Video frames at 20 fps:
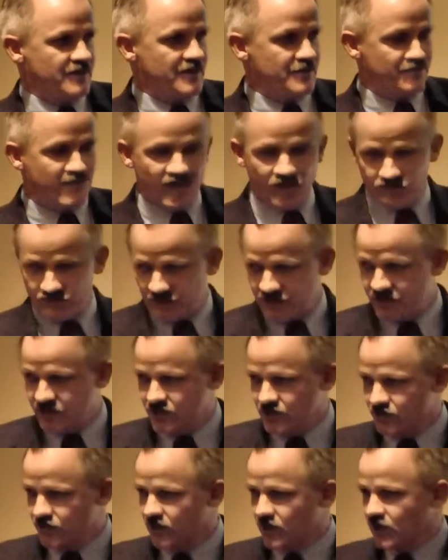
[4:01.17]
about a
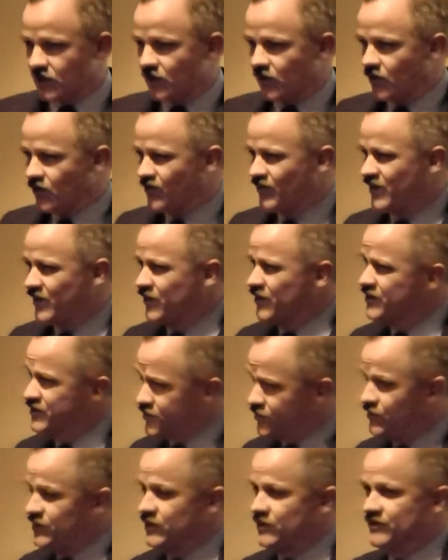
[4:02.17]
year ago, or
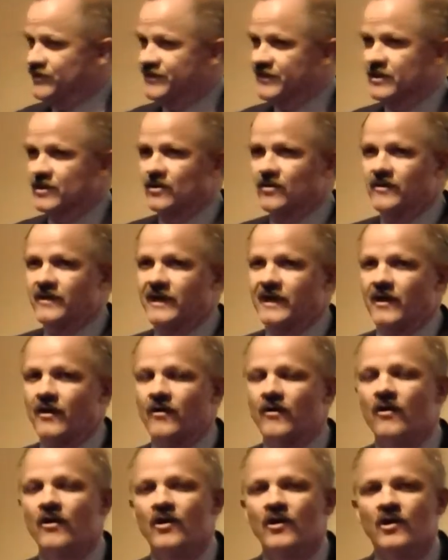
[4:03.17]
two years ago
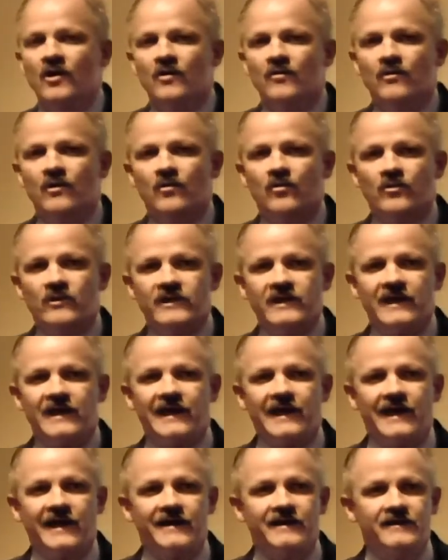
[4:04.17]
now, when we
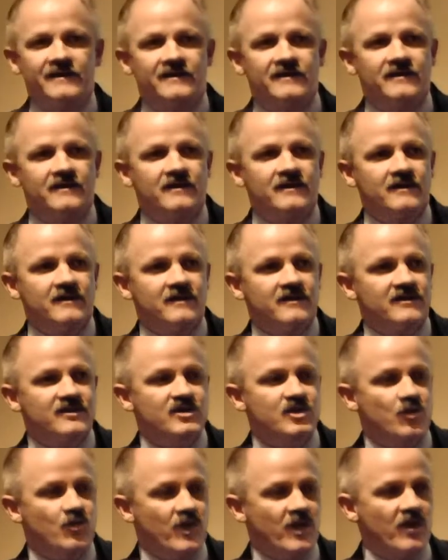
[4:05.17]
had
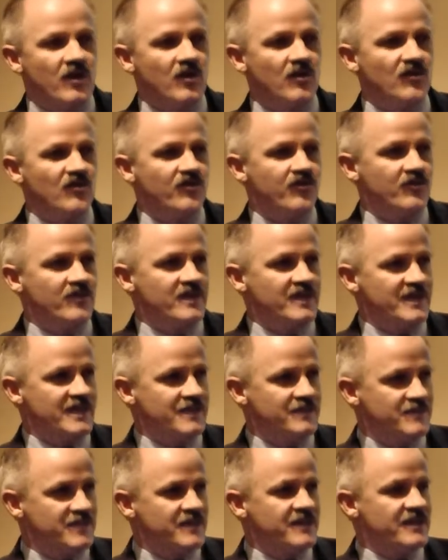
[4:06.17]
12
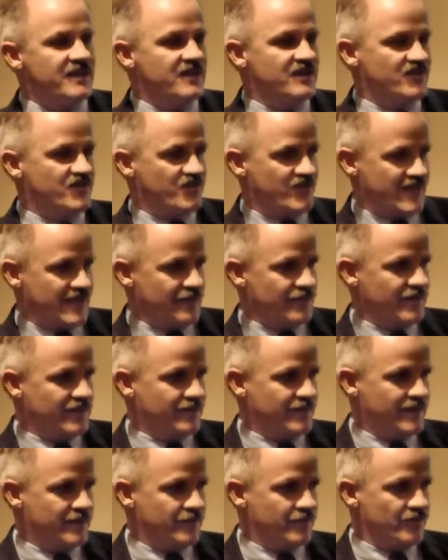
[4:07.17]
immediate family
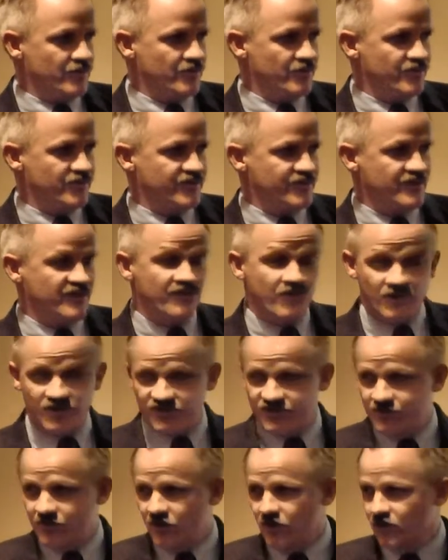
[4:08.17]
members of our
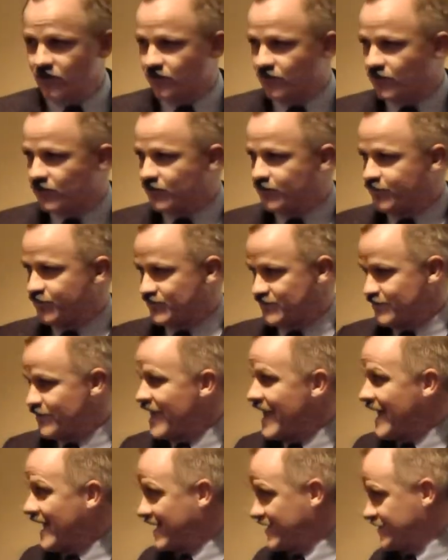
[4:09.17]
small group
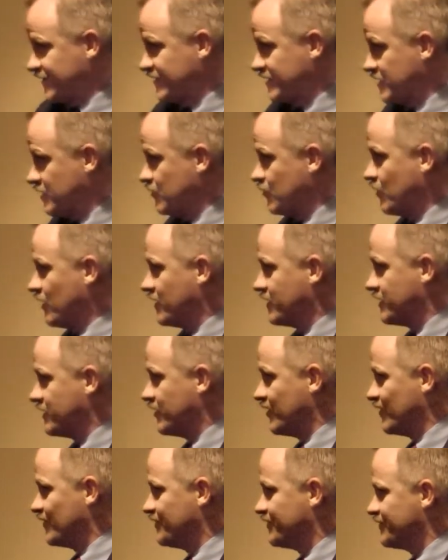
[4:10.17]
pass in one
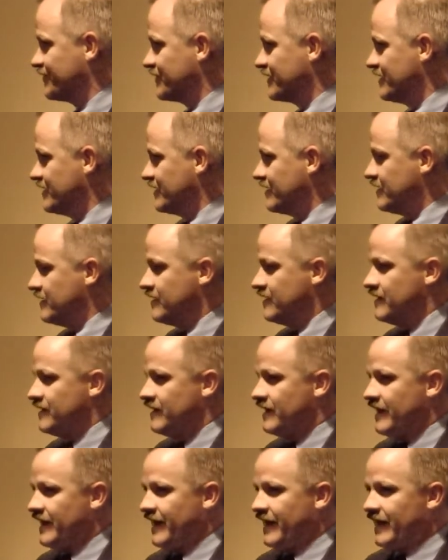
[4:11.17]
year.
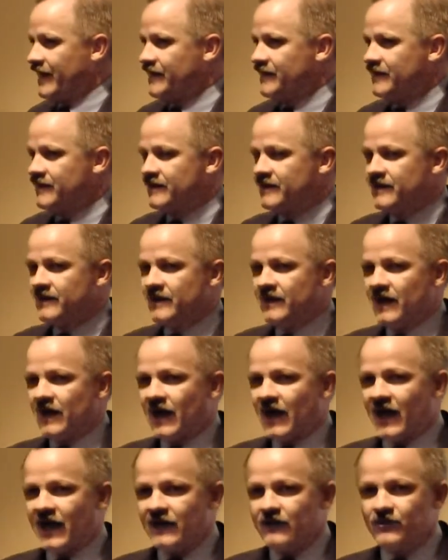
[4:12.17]
And
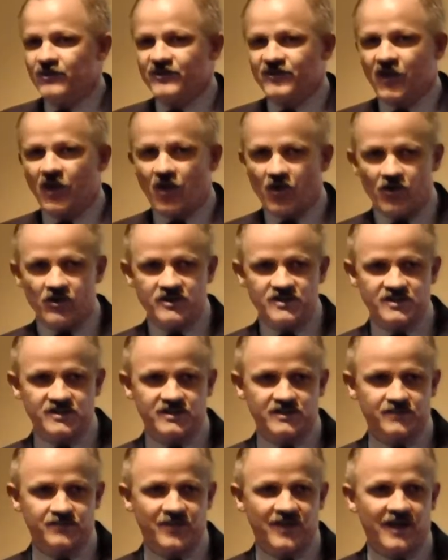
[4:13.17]
I was
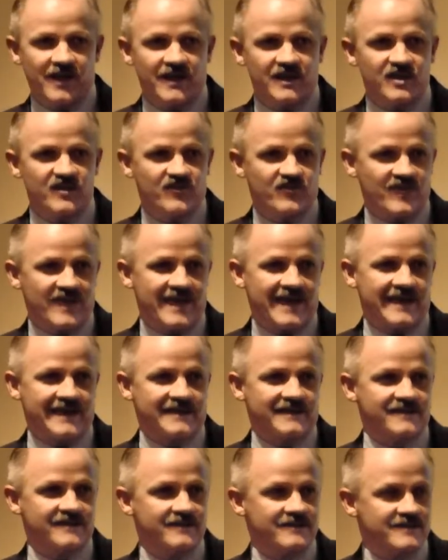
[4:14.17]
heartened by the
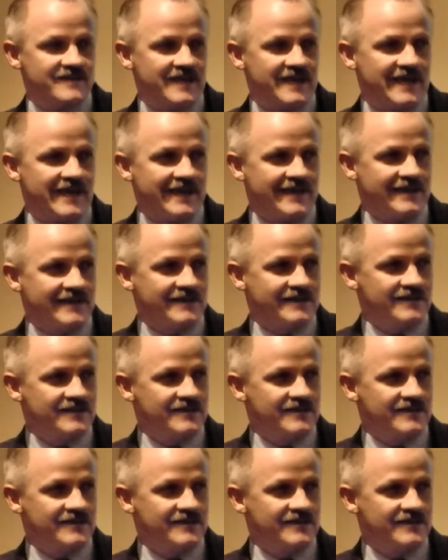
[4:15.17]
fact that